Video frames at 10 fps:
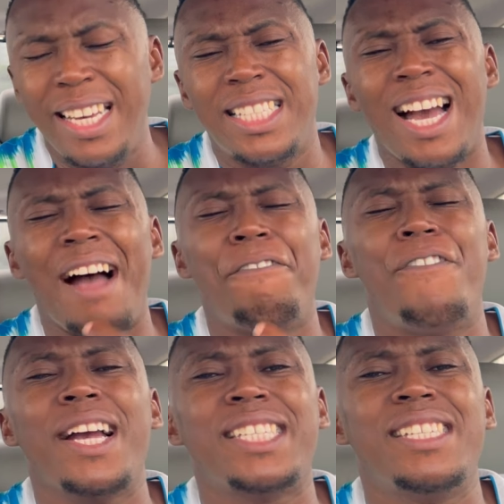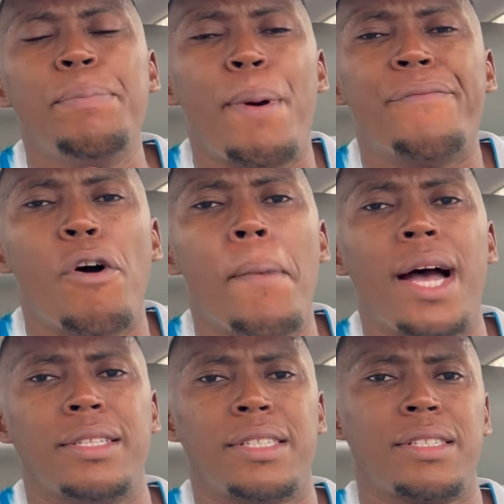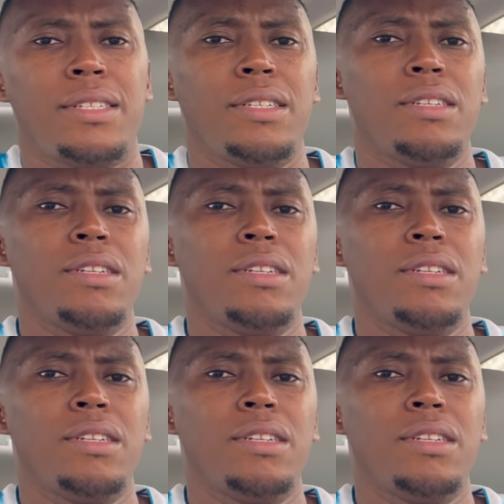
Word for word: it affects the performance.